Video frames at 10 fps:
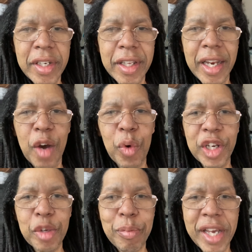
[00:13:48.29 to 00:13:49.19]
That I
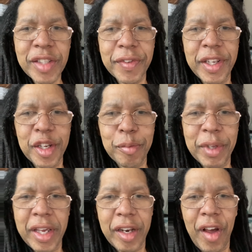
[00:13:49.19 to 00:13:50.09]
want the best for
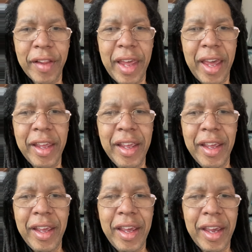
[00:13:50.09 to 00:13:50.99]
them and all that.
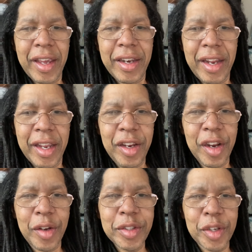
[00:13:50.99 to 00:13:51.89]
And, and, you
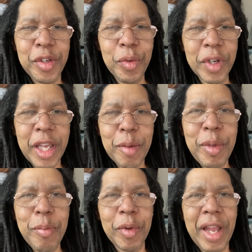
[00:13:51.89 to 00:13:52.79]
know, so you look at
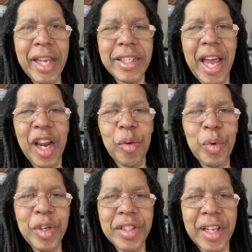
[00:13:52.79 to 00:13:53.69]
people like Tiger
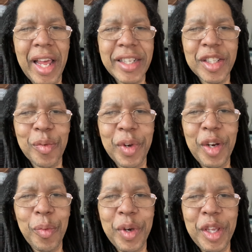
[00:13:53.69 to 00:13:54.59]
Woods and like
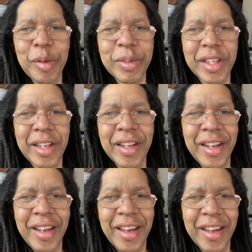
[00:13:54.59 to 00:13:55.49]
Serena Williams and,
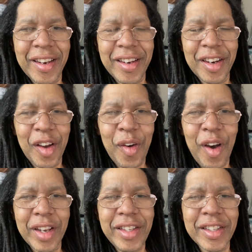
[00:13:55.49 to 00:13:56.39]
and, you know,
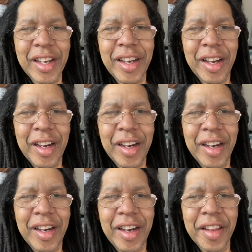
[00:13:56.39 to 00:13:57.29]
all these, uh,
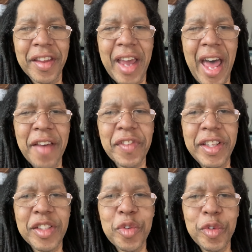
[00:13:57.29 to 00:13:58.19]
uh, other
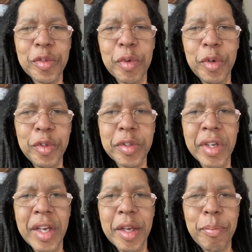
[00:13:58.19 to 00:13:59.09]
athletes whose, whose
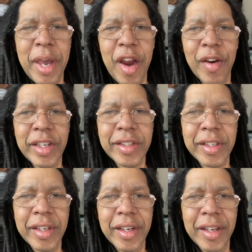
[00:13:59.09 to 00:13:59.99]
parents,
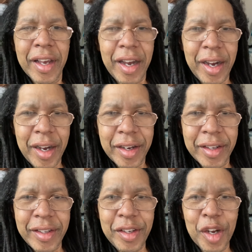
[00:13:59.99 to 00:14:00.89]
uh,
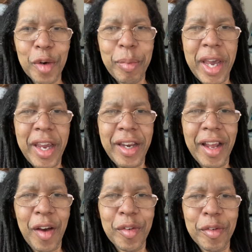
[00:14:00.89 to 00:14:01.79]
you know, paid
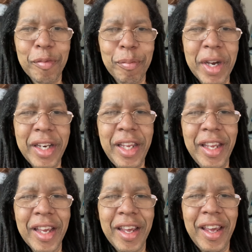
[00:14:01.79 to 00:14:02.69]
out money
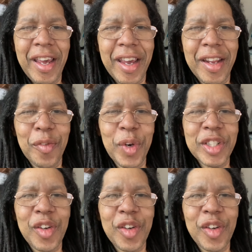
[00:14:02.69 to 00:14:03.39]
and went to